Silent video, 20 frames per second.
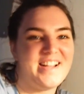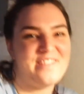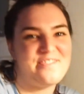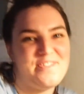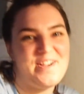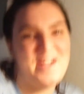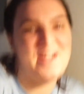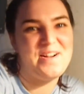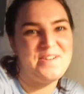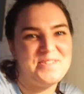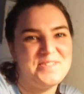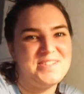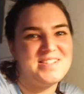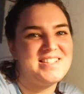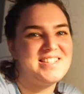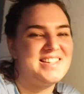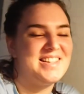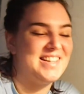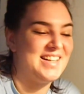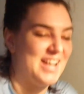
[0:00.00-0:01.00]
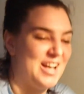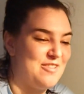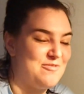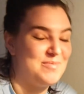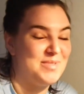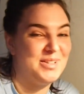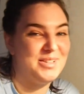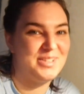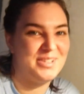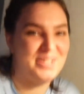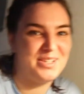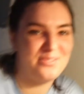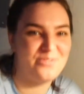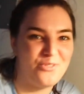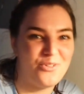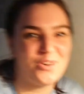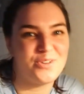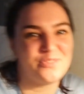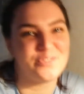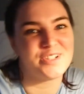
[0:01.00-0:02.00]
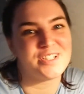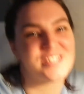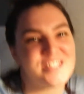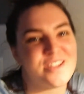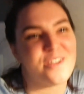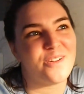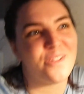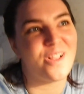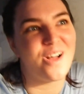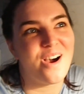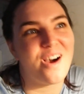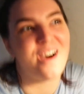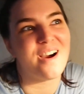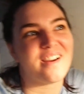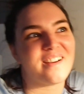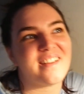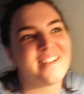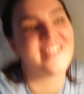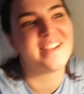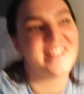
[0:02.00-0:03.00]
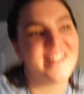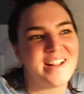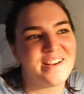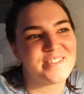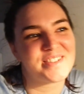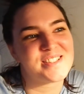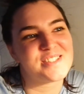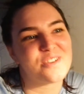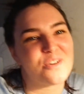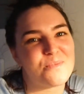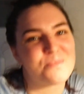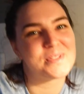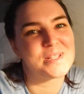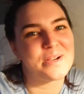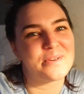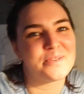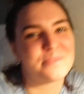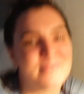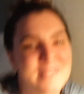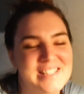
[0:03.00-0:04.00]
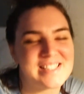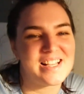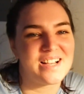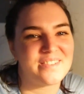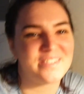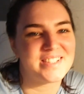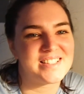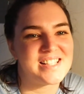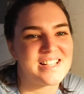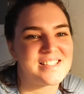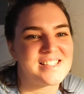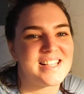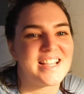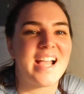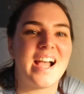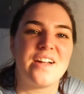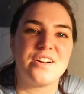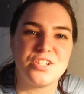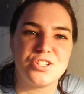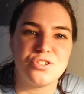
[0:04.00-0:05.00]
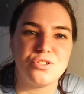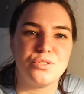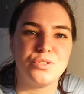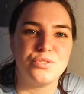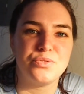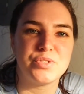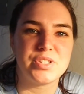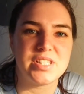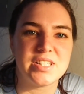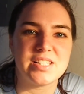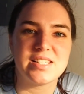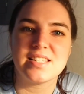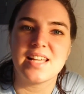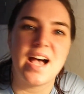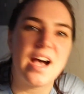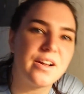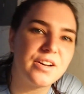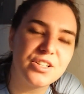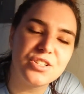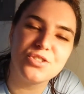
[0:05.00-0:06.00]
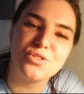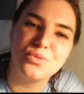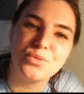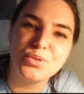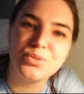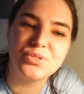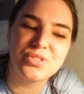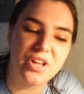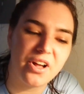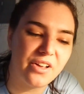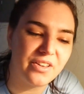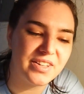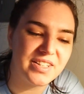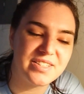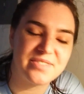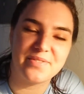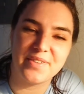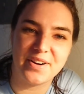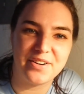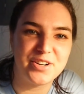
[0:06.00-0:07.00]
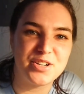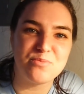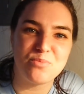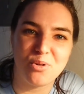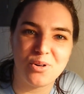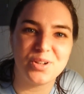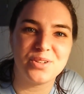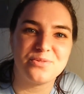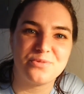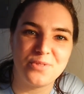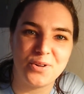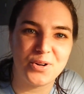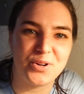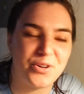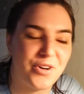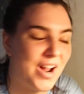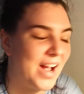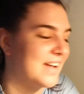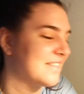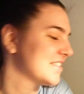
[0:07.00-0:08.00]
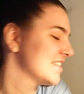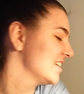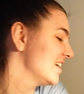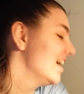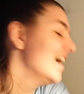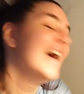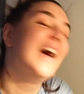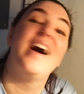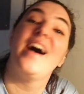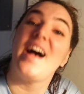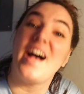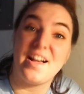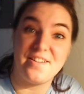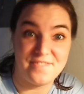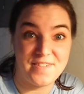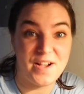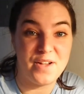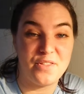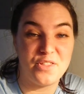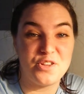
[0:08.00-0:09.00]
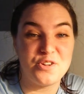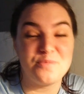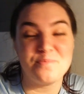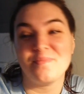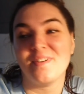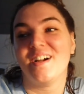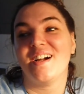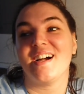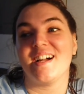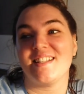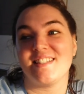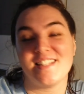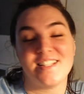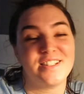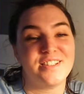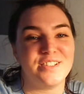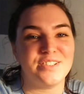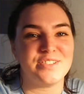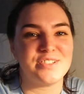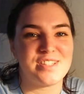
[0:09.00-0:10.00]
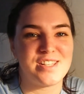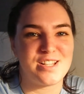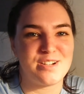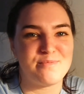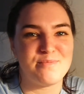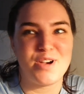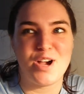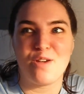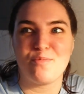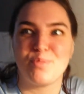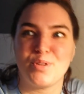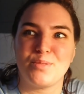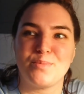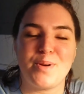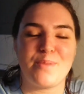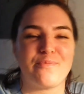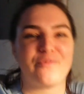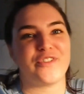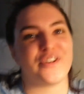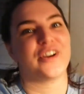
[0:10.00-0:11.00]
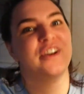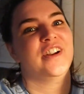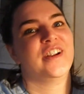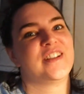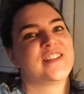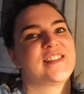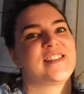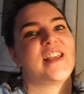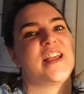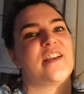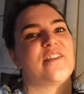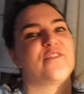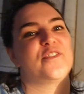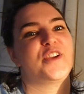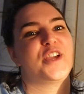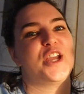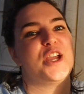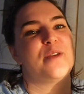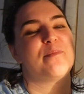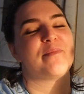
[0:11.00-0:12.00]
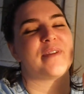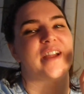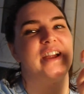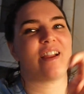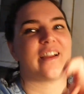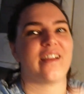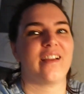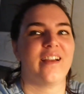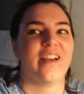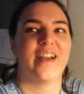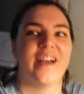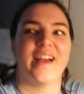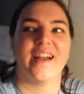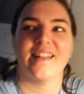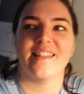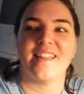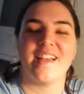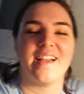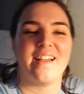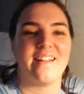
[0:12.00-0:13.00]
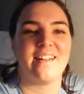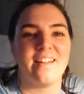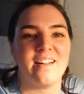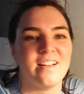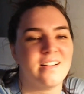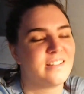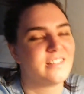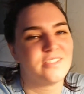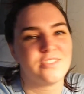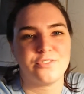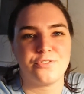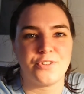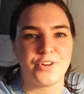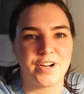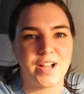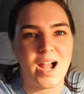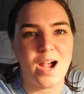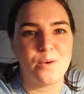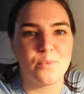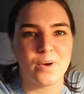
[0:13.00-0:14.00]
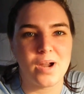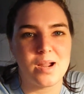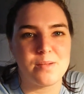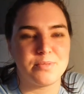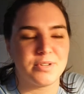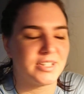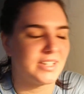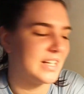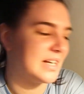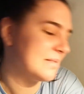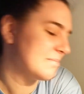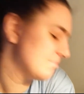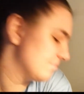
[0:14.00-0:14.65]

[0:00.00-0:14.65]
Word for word: that I found that I've been looking for for so long. And I was so upset with myself because I was like, how did you lose these? How did you lose all these very important photographs? I found them. I didn't lose them. I put them up for safekeeping and then forgot where I put